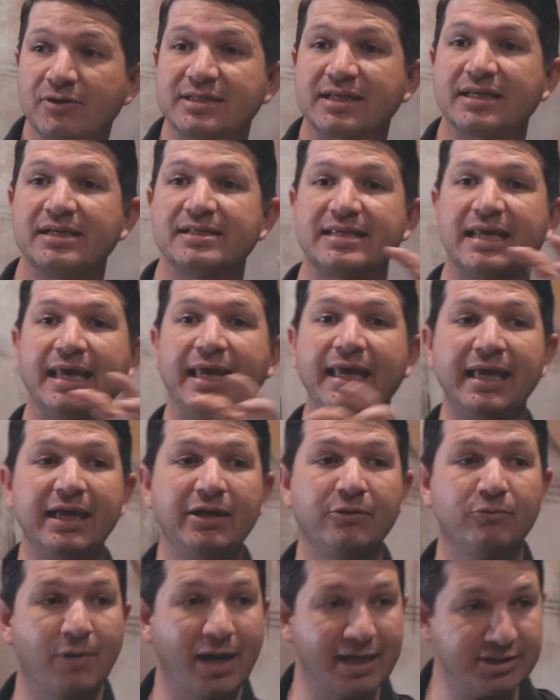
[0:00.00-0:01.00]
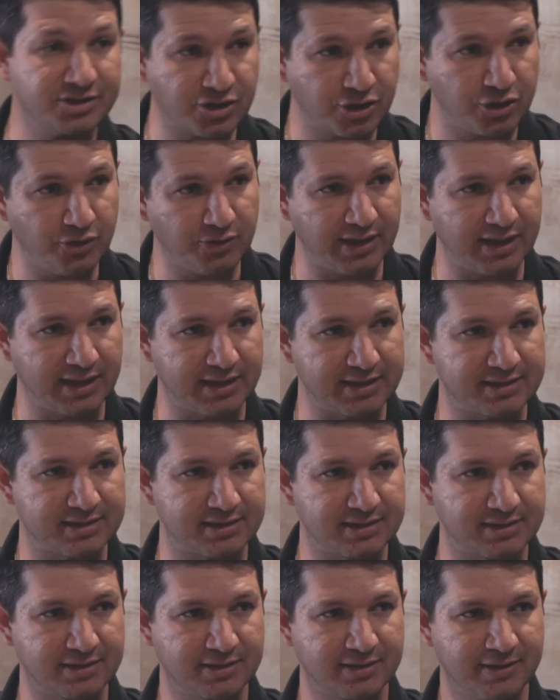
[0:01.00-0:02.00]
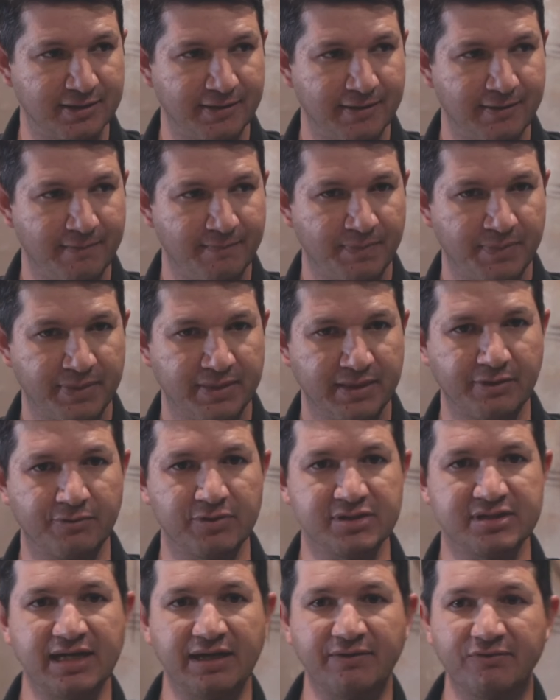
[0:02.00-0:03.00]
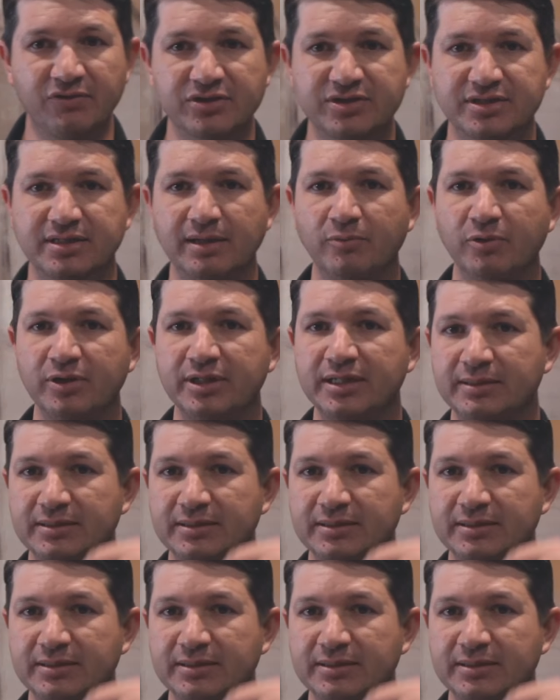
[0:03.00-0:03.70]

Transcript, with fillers: is because He rescued us. There was never someone